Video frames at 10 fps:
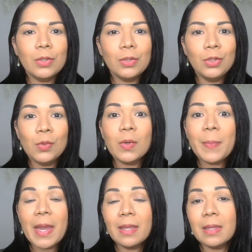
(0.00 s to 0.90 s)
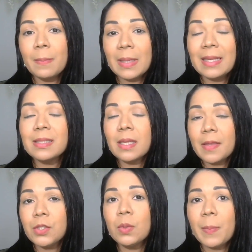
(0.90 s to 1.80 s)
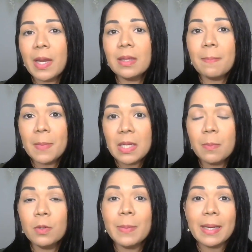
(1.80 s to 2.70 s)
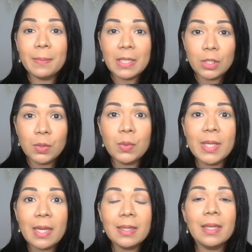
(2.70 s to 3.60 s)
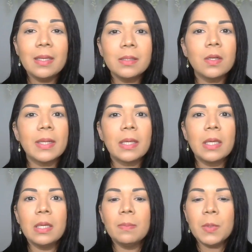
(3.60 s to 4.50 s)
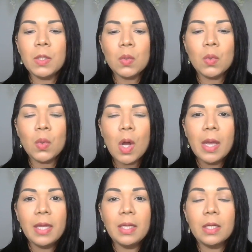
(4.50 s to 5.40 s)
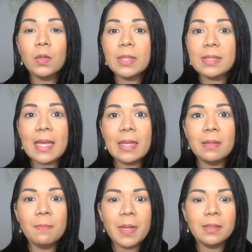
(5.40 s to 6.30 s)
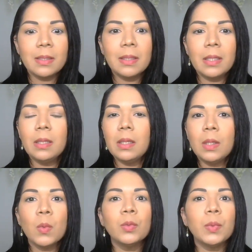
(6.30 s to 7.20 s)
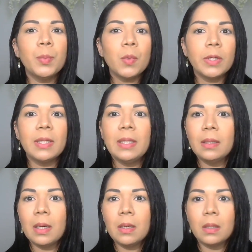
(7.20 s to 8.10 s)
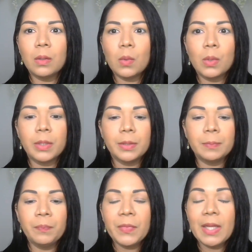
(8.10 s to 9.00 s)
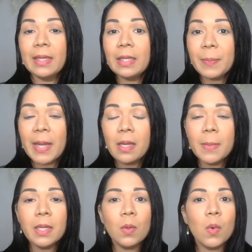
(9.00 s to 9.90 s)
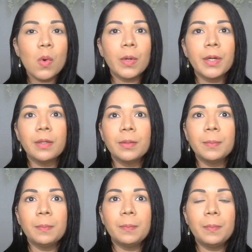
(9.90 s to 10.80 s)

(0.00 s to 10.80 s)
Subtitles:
you are paying the, let's say that you are paying the minimum by the due date, is going to keep you in a good standing. Basically, it won't report me or late payment or